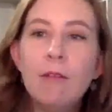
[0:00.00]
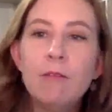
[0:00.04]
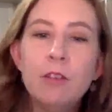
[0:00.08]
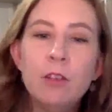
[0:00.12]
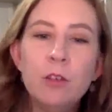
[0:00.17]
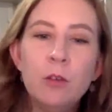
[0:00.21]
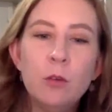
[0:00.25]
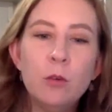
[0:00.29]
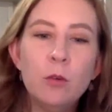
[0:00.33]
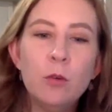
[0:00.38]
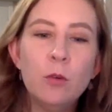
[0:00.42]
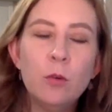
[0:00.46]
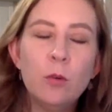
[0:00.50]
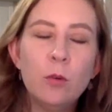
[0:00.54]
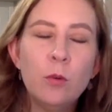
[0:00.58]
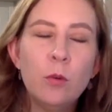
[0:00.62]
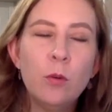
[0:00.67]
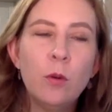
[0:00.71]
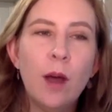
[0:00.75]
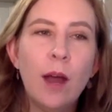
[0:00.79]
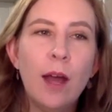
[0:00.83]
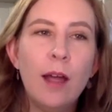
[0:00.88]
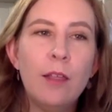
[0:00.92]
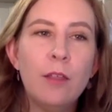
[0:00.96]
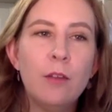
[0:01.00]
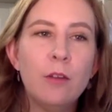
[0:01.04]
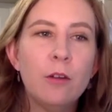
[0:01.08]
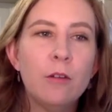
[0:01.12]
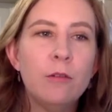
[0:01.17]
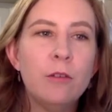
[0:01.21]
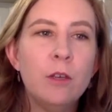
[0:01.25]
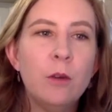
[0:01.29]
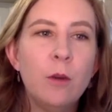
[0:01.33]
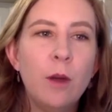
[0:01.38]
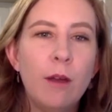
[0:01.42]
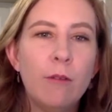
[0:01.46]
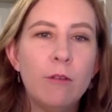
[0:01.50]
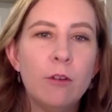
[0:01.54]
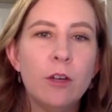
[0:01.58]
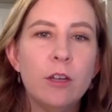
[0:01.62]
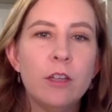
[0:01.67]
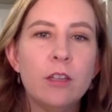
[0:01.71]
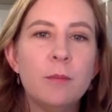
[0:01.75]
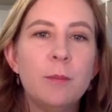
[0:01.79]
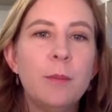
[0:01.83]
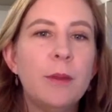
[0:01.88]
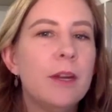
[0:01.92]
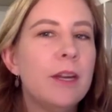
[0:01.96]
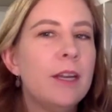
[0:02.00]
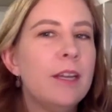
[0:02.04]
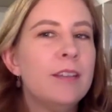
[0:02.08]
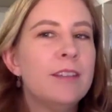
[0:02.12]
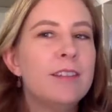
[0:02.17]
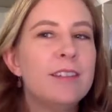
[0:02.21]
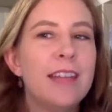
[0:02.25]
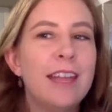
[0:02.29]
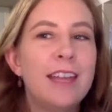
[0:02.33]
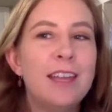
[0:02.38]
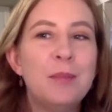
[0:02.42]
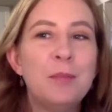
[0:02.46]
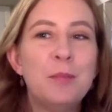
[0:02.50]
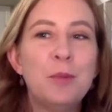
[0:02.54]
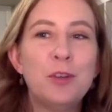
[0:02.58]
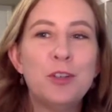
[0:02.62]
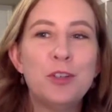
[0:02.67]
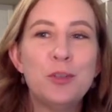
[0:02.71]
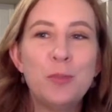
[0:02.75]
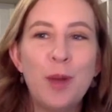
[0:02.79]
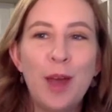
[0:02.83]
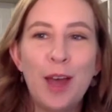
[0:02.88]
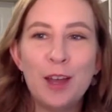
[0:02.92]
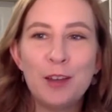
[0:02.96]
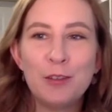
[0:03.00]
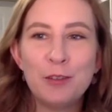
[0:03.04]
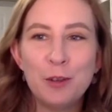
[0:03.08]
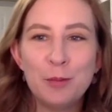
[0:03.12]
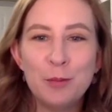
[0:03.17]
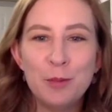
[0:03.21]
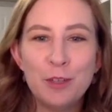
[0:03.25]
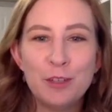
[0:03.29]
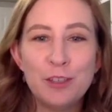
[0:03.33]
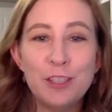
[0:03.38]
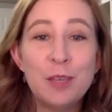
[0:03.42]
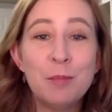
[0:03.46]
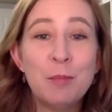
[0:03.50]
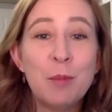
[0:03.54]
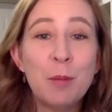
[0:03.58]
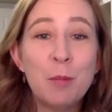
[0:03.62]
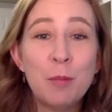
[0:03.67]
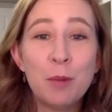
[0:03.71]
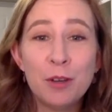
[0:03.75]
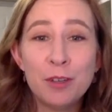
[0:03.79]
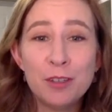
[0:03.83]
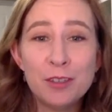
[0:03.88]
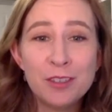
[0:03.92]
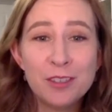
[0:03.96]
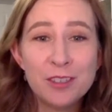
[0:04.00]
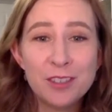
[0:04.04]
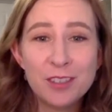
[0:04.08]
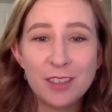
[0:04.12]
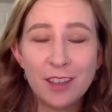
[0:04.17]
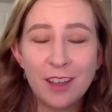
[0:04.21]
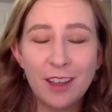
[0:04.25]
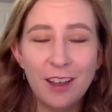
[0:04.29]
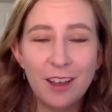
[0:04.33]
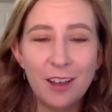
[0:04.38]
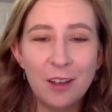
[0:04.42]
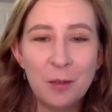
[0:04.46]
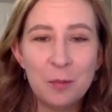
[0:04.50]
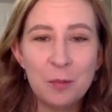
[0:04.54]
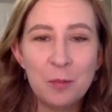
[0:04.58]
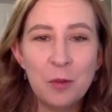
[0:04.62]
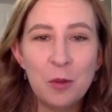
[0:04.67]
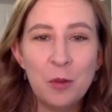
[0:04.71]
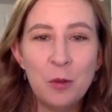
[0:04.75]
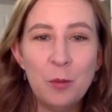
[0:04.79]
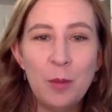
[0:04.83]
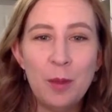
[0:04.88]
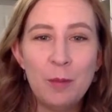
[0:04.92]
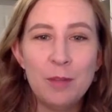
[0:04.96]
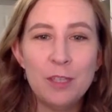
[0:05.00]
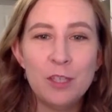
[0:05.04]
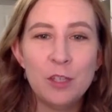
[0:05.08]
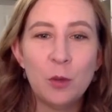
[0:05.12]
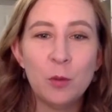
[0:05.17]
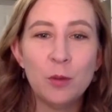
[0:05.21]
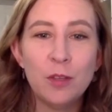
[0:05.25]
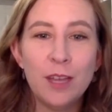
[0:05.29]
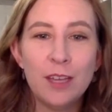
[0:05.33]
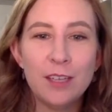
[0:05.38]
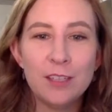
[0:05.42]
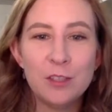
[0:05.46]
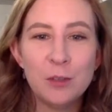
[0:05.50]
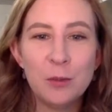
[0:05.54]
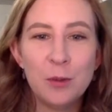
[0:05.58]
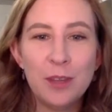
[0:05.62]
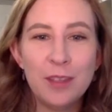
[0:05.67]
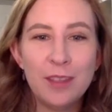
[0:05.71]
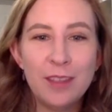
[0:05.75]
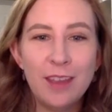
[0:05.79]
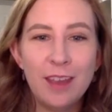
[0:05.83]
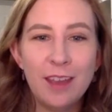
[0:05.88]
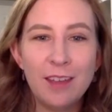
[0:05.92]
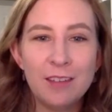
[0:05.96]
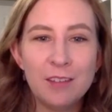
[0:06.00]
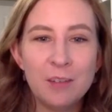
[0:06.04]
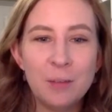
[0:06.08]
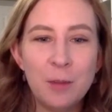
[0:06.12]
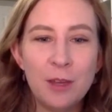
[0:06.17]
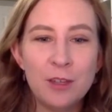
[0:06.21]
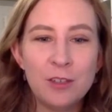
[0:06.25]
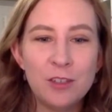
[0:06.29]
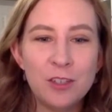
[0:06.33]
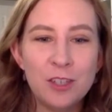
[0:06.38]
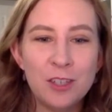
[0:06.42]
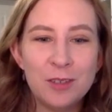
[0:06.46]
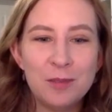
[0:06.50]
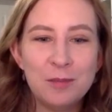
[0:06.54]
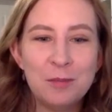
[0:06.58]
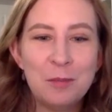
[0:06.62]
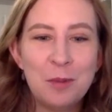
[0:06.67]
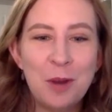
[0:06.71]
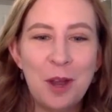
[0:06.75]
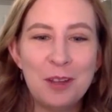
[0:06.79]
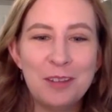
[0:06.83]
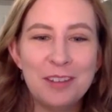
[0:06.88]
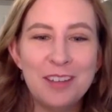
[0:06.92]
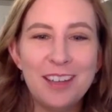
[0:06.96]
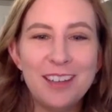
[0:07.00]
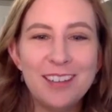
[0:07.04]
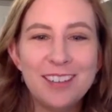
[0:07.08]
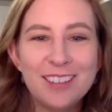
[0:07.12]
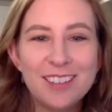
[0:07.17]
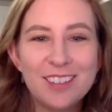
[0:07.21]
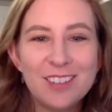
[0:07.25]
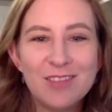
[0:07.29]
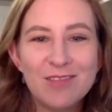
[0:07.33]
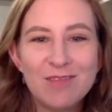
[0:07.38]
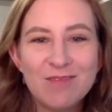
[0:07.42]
either of you ever experienced any pushback from your team members who maybe don't like doing the estimation process?